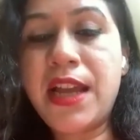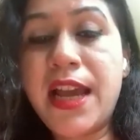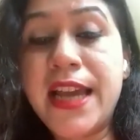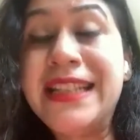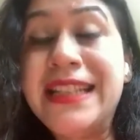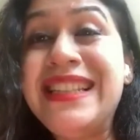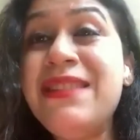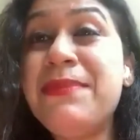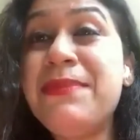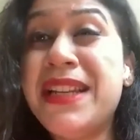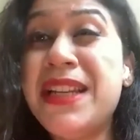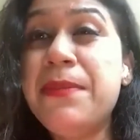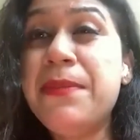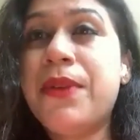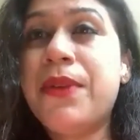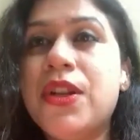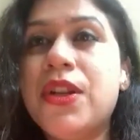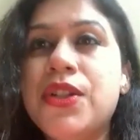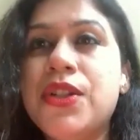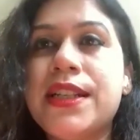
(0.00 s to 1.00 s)
I see many
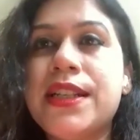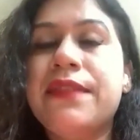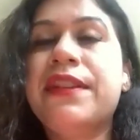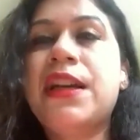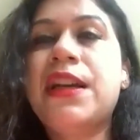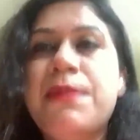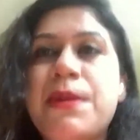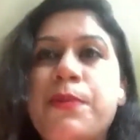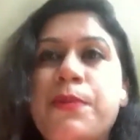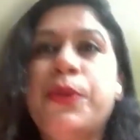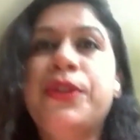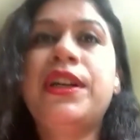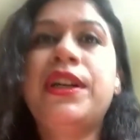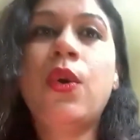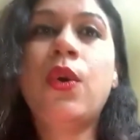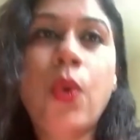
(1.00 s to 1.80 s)
projects have come up with their